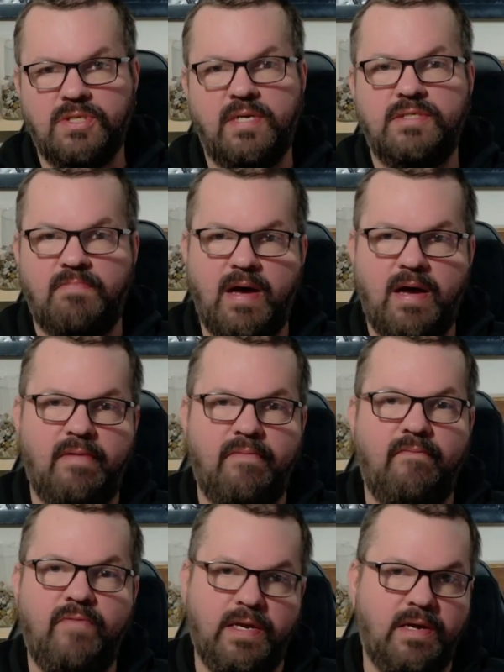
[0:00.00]
it's my
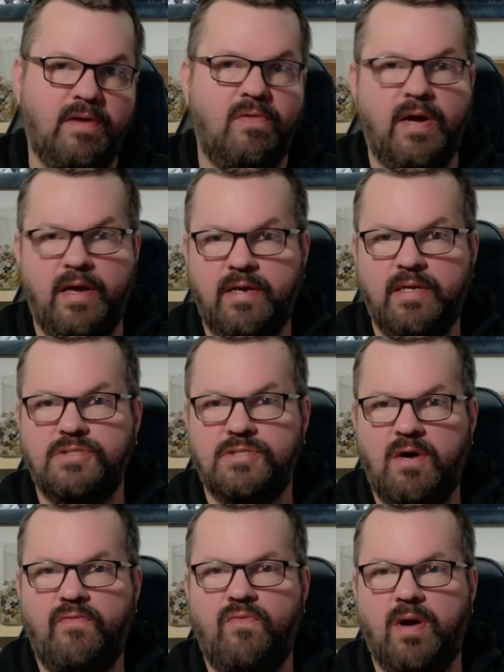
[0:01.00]
video editing
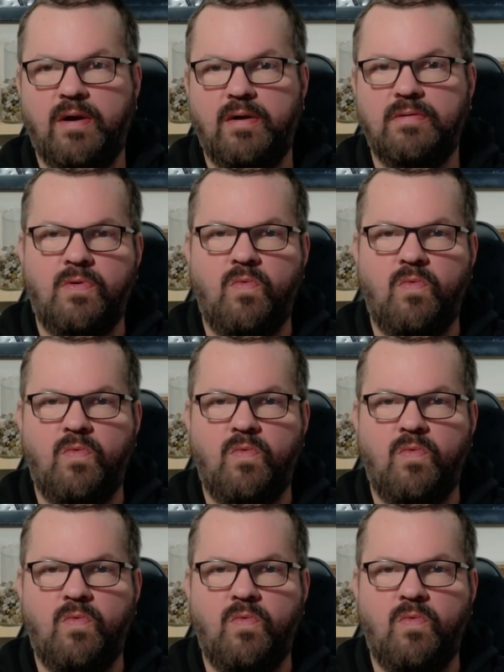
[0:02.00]
software.